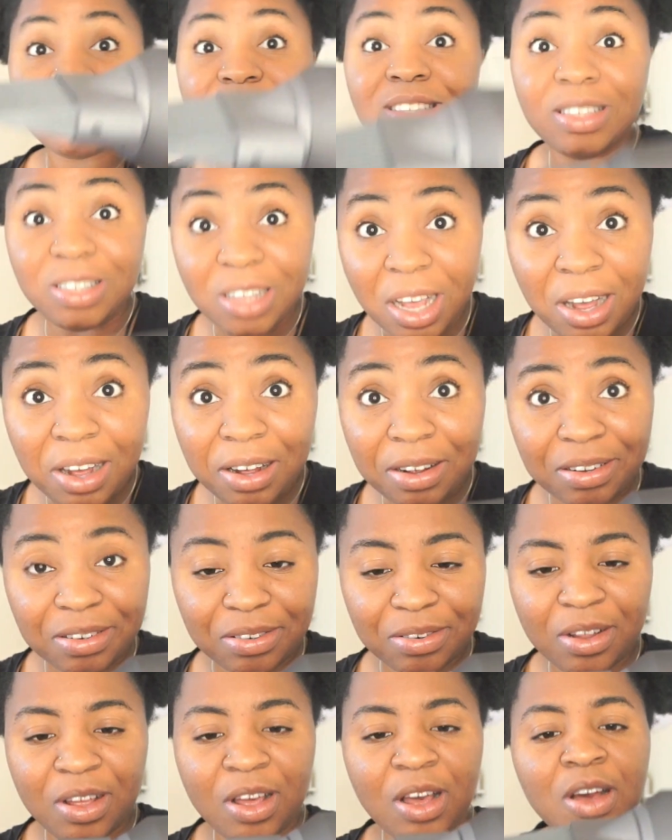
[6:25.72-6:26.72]

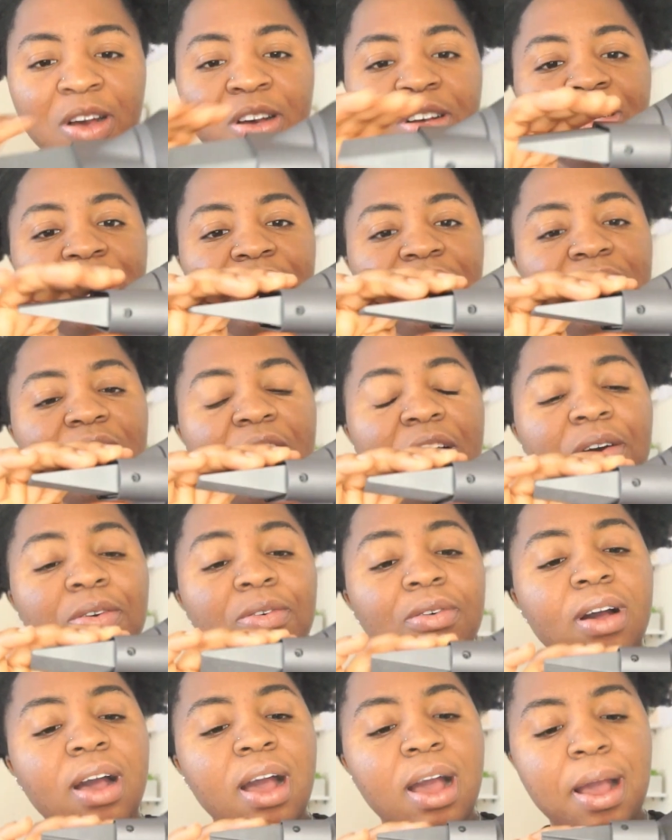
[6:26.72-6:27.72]
Done.
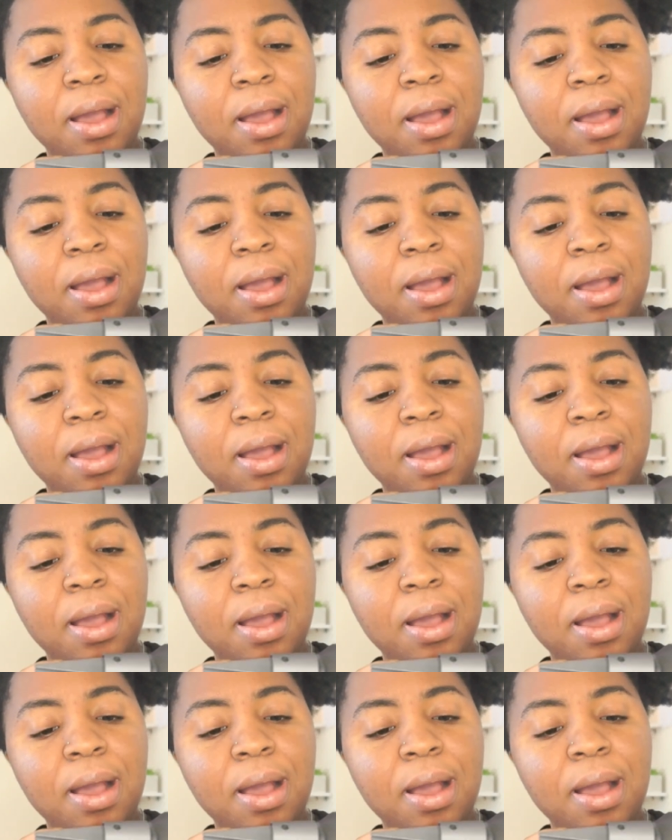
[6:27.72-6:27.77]
So